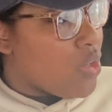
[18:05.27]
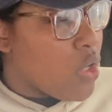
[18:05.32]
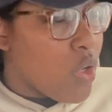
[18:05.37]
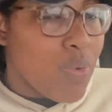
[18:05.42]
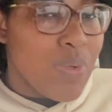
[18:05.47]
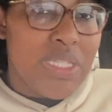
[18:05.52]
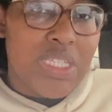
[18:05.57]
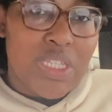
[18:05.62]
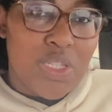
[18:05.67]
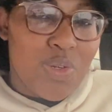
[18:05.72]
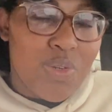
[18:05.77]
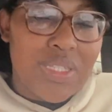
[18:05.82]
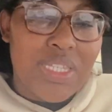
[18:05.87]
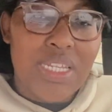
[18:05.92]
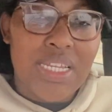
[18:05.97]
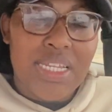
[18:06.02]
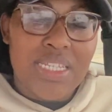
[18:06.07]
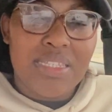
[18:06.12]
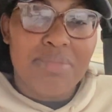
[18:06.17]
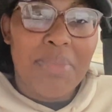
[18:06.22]
who was
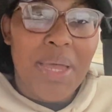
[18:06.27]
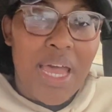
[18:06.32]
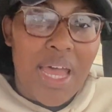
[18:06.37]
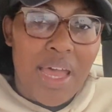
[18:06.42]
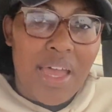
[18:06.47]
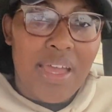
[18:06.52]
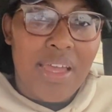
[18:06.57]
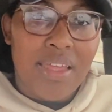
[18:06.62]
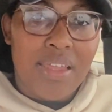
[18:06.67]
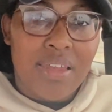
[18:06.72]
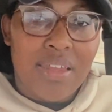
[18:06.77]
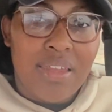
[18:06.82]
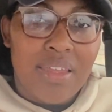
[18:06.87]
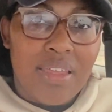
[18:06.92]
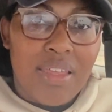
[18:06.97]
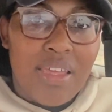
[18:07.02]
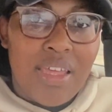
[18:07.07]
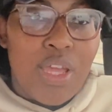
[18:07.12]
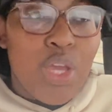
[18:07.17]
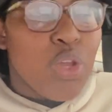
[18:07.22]
losing his mind.
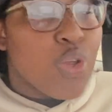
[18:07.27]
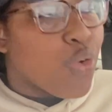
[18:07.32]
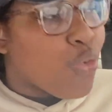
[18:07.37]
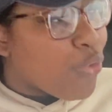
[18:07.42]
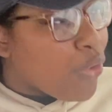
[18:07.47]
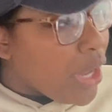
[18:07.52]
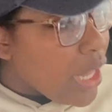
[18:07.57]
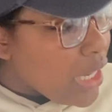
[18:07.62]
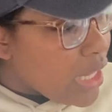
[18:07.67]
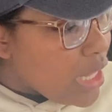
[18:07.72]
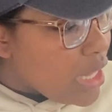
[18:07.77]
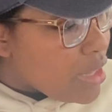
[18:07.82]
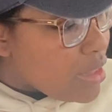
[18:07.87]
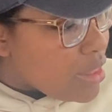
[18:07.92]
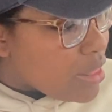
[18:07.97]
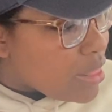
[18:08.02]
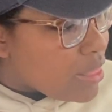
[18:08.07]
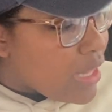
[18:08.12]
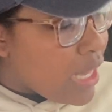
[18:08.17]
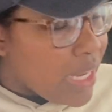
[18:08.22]
Granted,
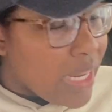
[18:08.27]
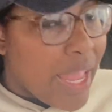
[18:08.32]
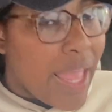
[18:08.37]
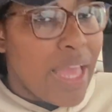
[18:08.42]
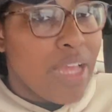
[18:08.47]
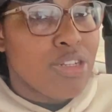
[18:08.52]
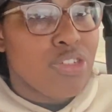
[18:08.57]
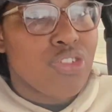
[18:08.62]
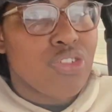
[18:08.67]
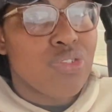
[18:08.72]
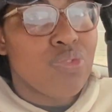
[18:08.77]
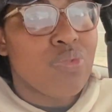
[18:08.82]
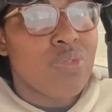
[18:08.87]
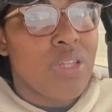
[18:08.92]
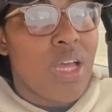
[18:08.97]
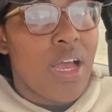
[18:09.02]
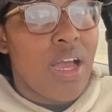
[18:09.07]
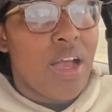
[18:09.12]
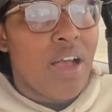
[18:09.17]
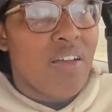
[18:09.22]
they had true
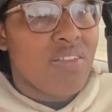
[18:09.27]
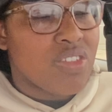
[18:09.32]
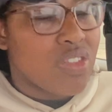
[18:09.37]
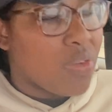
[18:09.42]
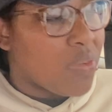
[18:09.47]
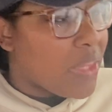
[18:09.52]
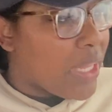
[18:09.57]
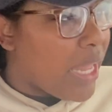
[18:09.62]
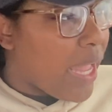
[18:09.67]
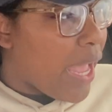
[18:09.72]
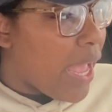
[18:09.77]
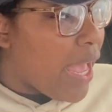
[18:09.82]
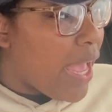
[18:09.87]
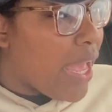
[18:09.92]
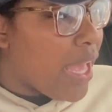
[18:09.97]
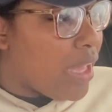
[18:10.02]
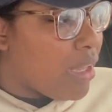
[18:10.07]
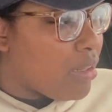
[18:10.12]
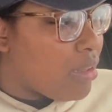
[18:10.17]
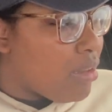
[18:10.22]
love, so they
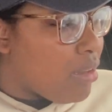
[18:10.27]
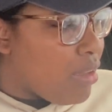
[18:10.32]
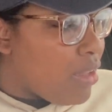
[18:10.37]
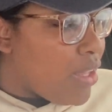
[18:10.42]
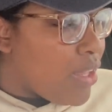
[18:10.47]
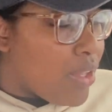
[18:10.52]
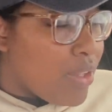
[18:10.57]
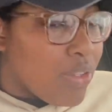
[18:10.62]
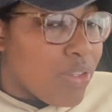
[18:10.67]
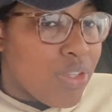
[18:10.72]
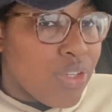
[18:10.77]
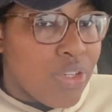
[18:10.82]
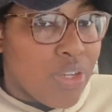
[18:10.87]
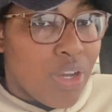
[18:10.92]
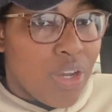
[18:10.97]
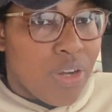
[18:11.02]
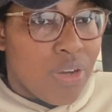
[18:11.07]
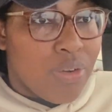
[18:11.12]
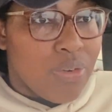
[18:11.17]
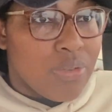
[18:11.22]
had, you
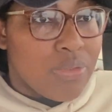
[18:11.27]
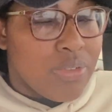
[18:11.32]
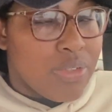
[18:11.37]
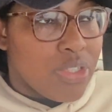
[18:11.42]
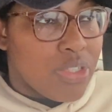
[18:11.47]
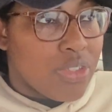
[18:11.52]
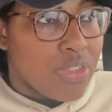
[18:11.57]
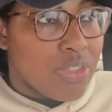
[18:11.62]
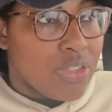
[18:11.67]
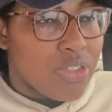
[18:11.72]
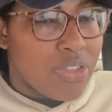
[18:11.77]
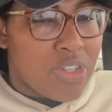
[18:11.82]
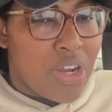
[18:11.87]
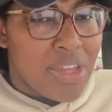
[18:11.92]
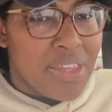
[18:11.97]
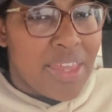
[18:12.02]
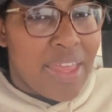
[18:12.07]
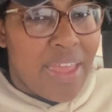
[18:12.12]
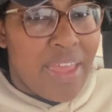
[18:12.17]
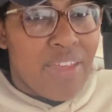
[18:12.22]
know,
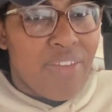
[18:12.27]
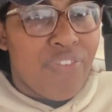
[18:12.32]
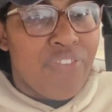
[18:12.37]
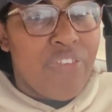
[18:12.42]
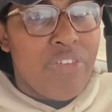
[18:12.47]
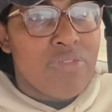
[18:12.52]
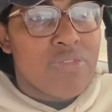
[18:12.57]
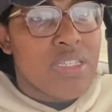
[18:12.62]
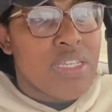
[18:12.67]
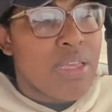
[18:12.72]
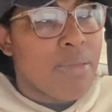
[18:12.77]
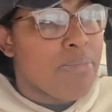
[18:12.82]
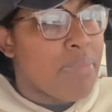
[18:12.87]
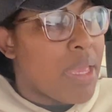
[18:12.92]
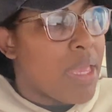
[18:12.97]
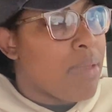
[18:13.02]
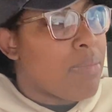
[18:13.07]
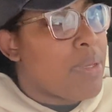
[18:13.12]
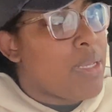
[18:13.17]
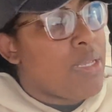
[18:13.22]
Charlotte had 15
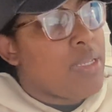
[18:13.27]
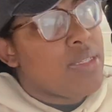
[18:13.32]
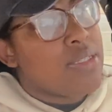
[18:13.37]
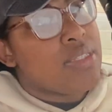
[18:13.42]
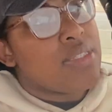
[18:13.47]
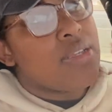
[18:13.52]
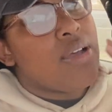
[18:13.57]
babies,